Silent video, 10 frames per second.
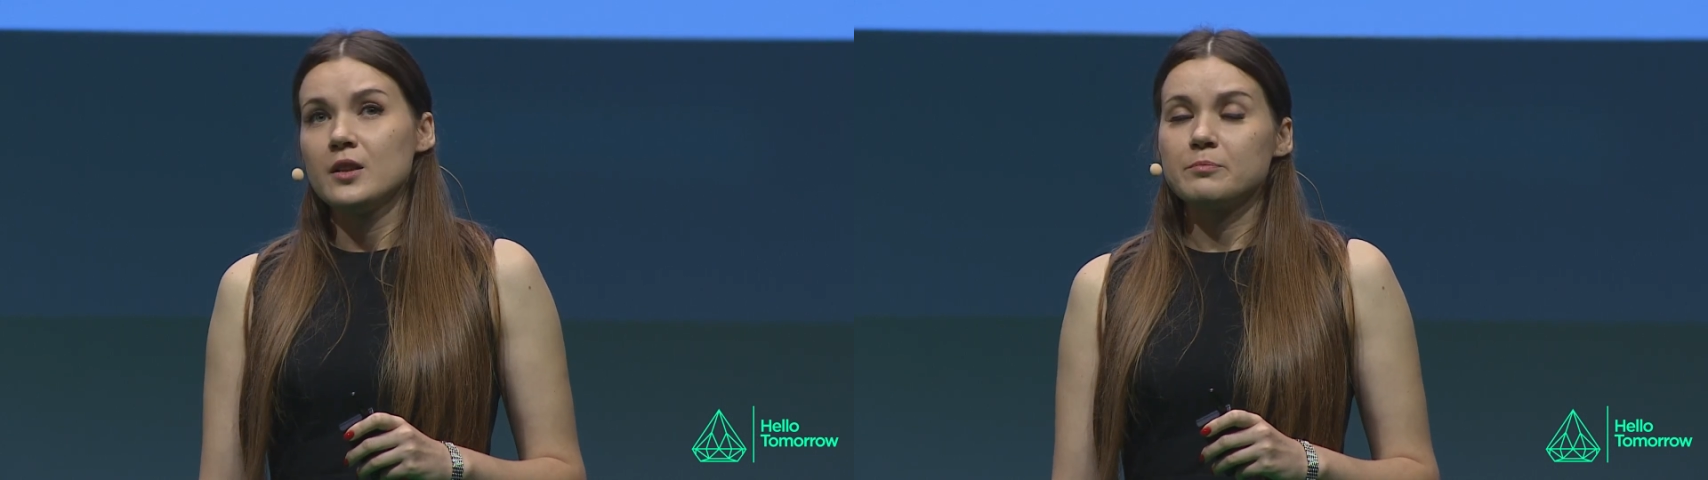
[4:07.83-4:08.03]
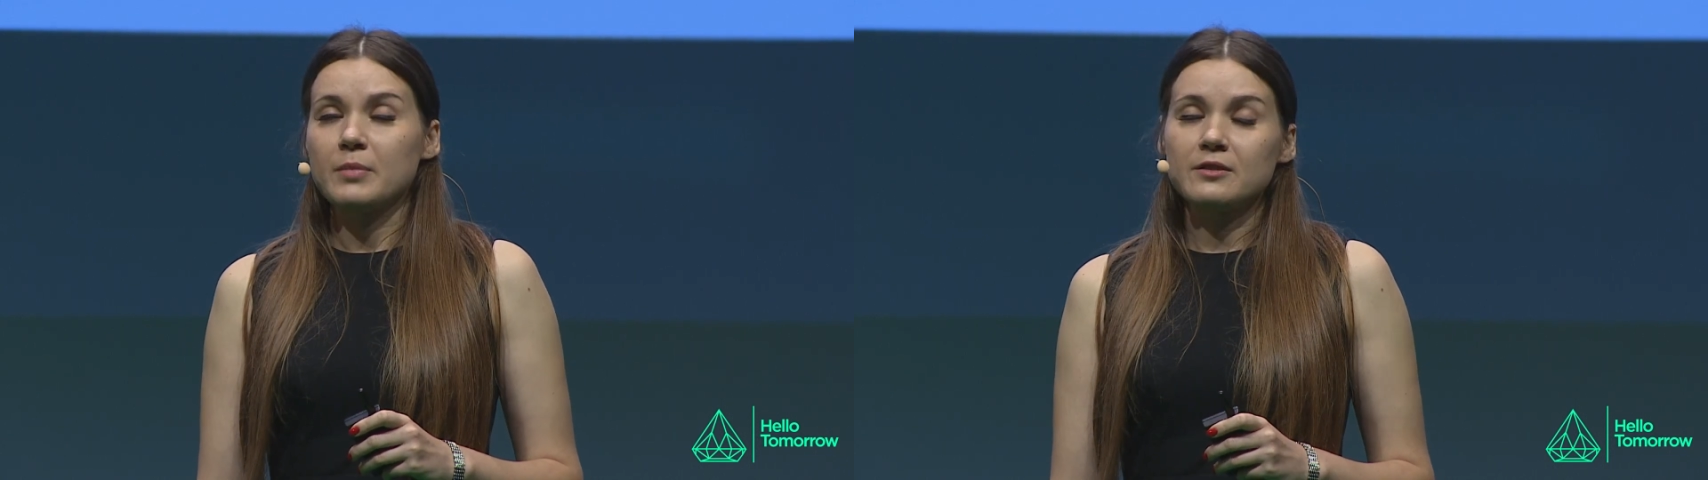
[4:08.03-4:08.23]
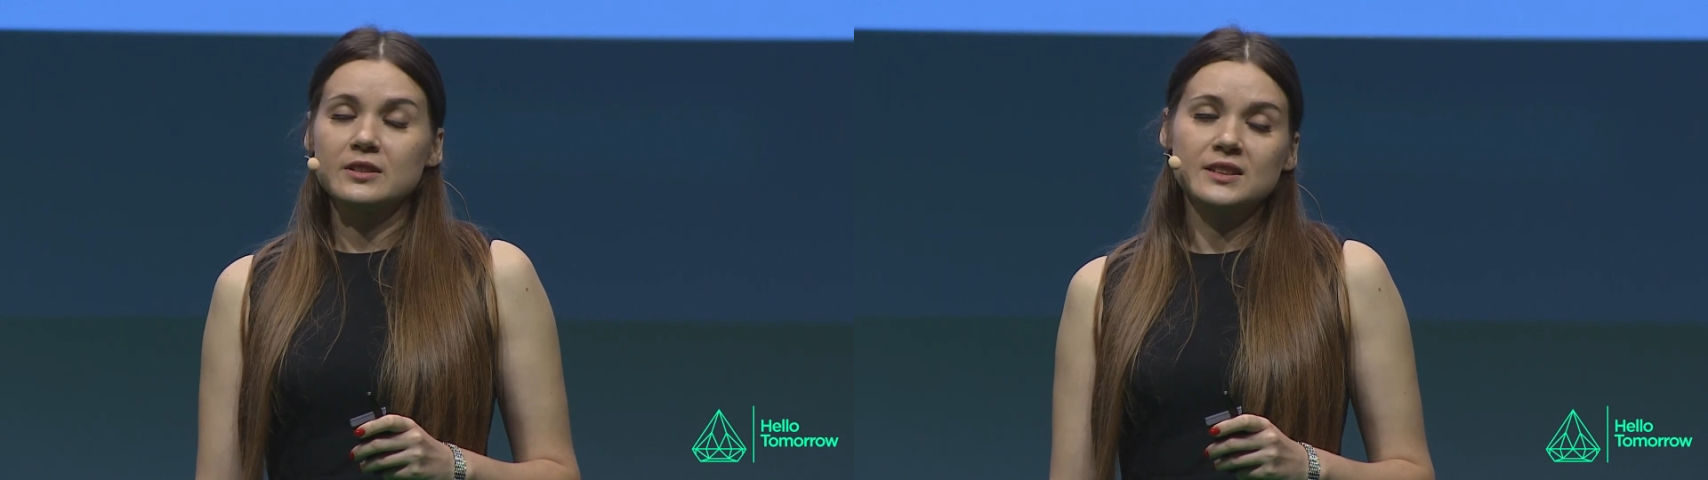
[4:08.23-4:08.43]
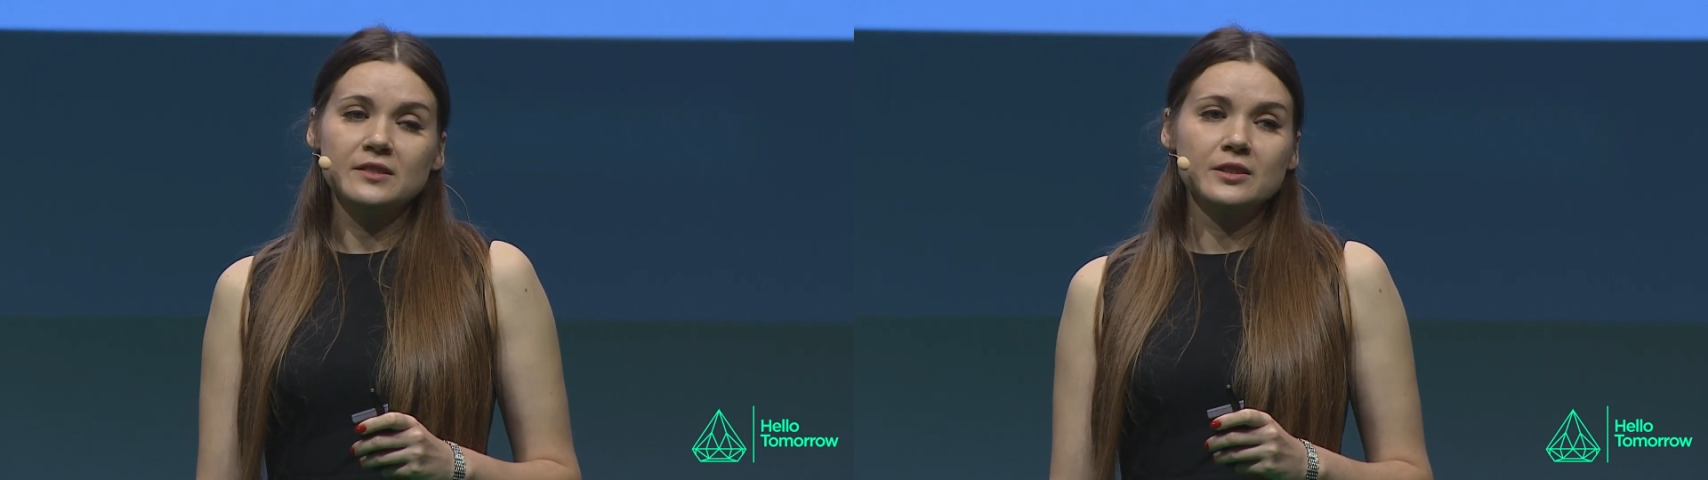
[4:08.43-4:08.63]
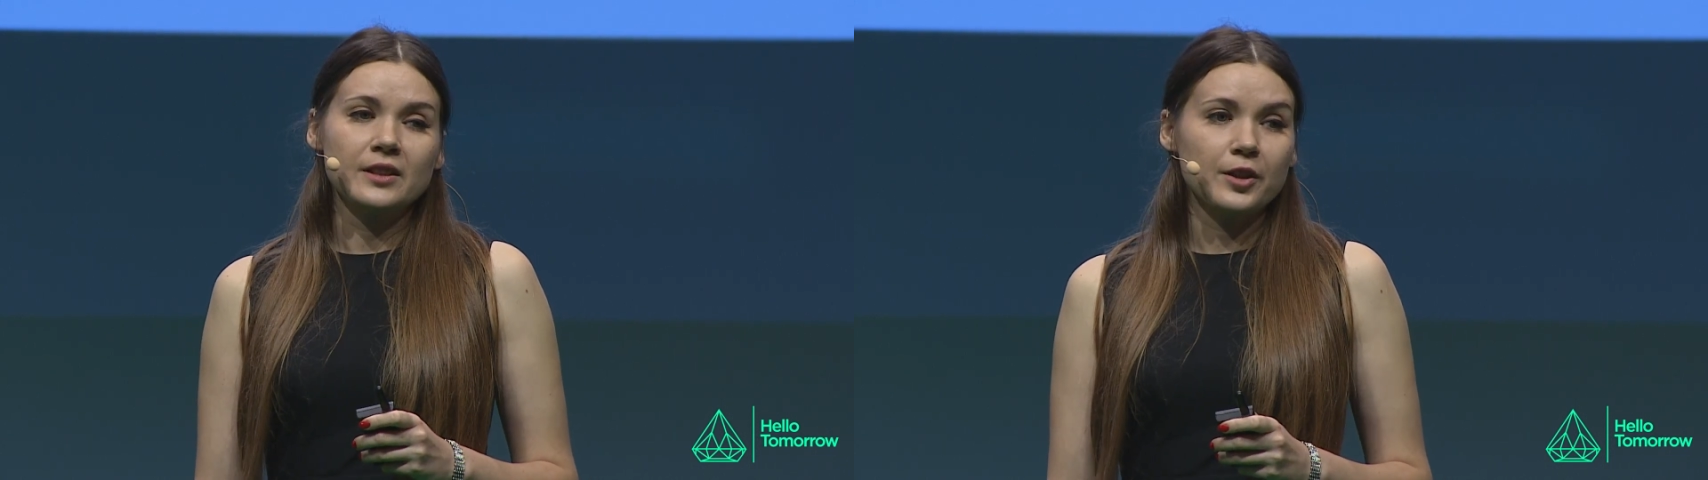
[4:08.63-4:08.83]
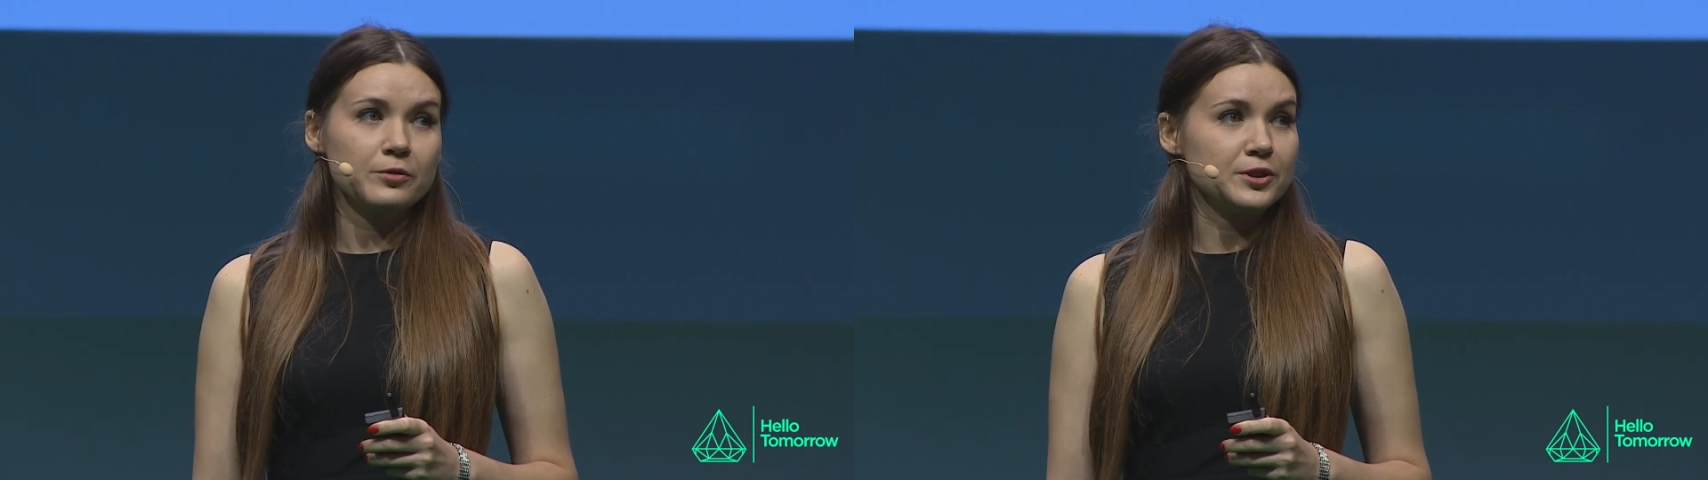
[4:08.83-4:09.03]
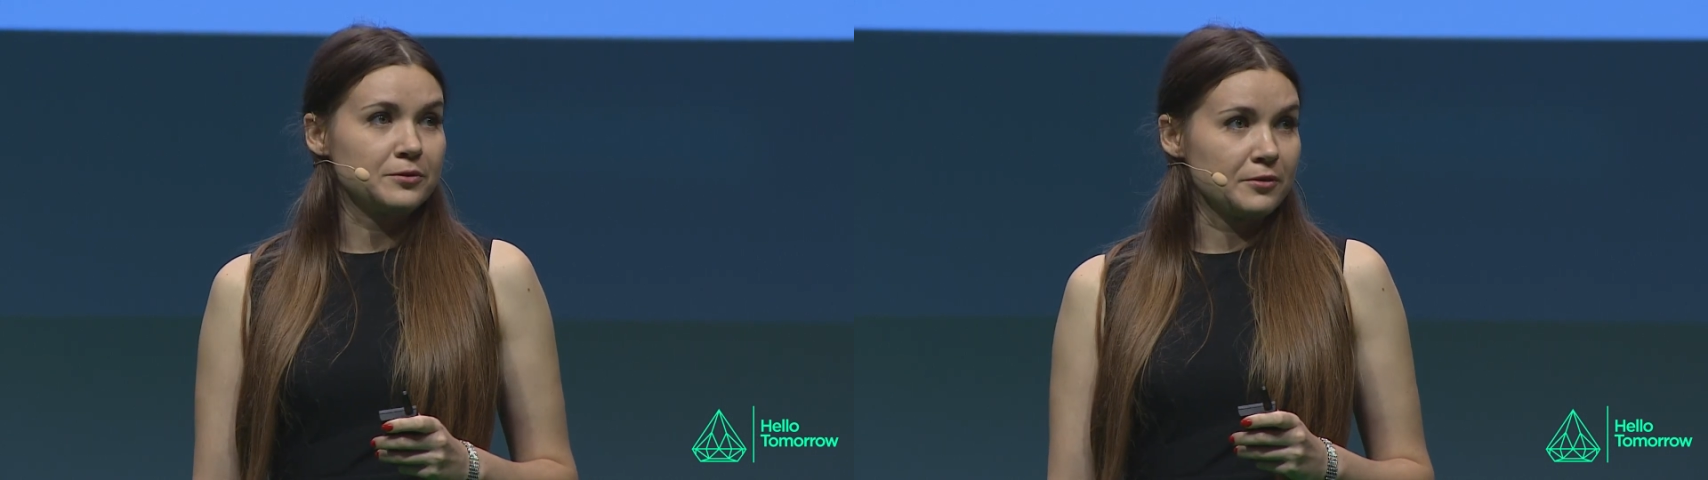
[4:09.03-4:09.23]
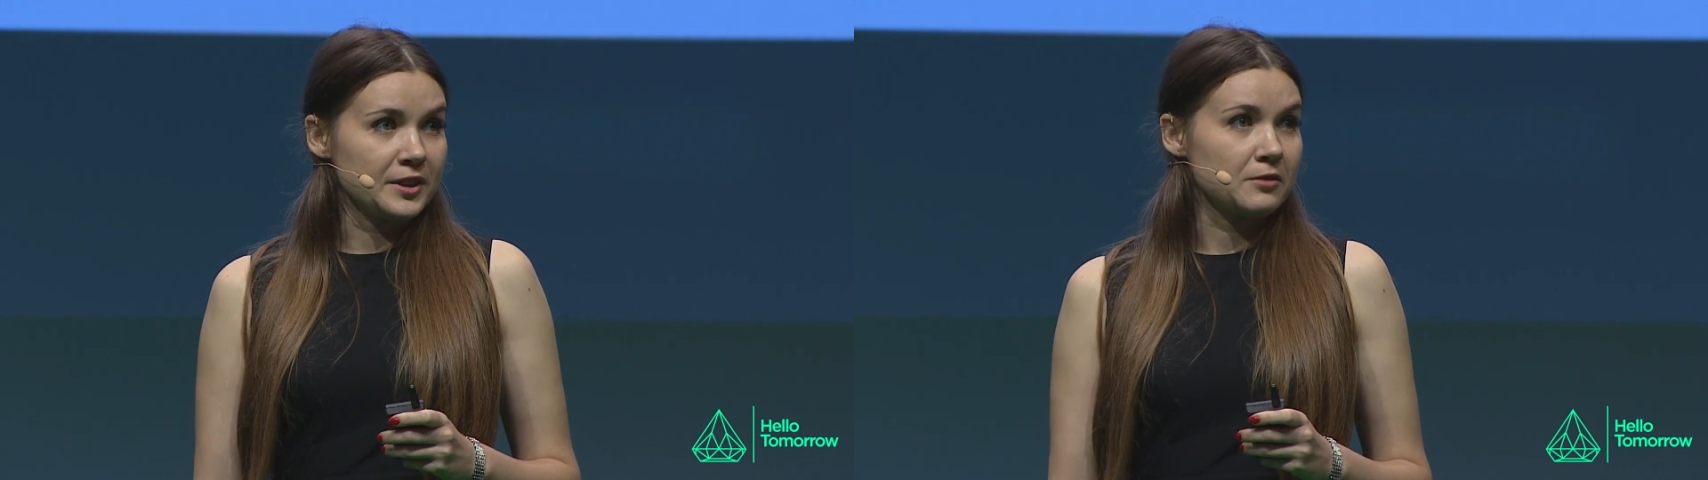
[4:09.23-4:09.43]
by receiving
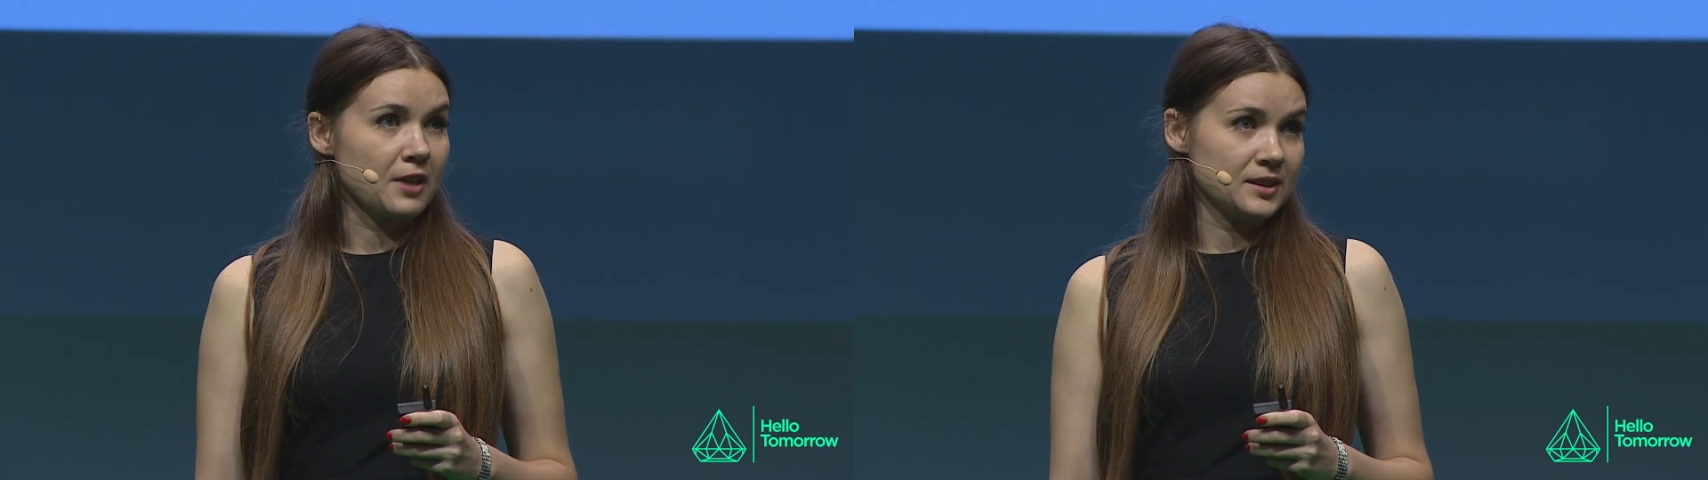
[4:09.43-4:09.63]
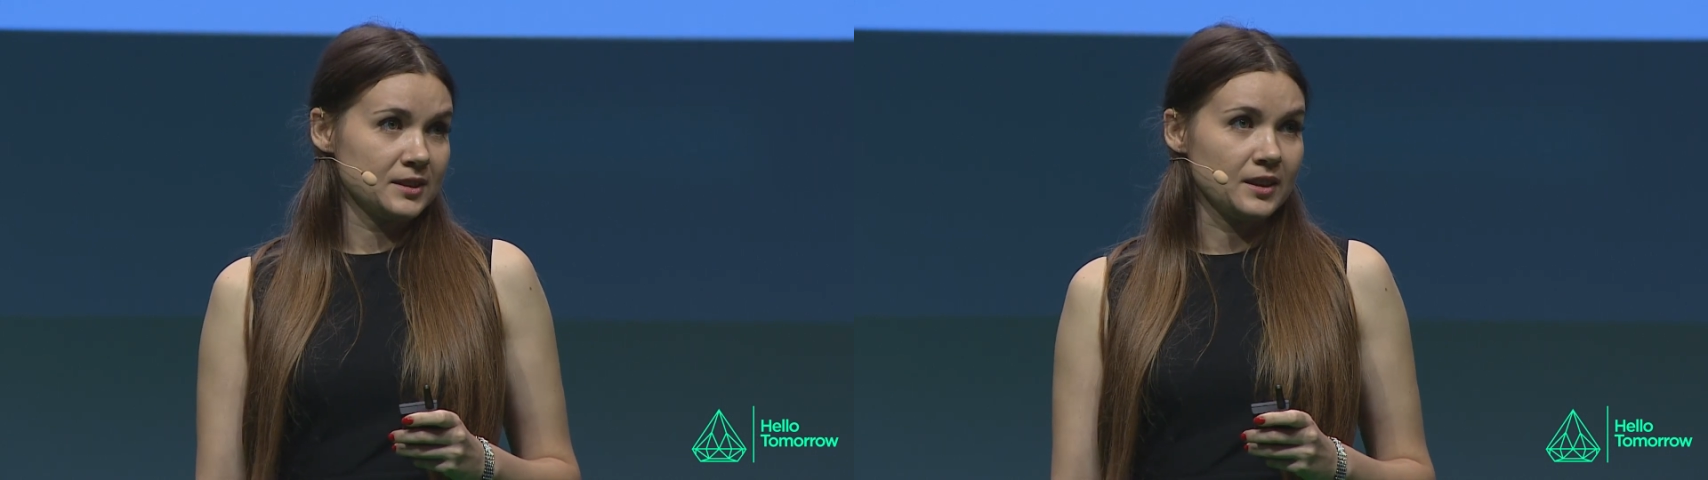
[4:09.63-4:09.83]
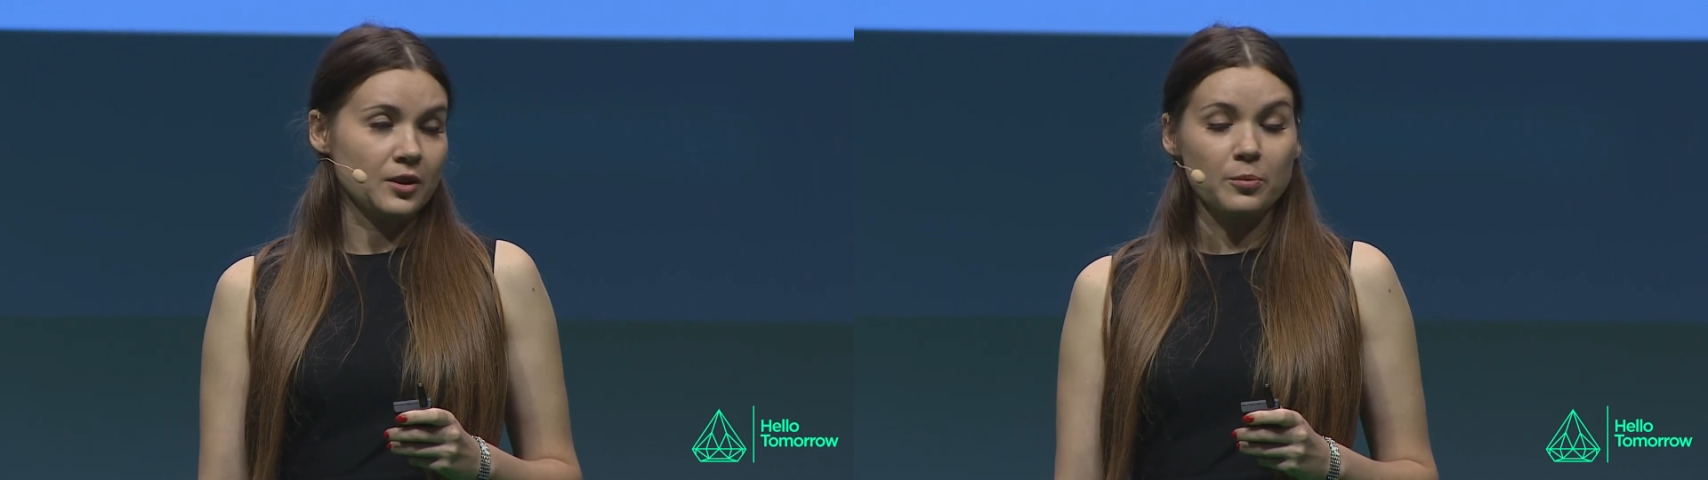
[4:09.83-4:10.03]
equity-free grants and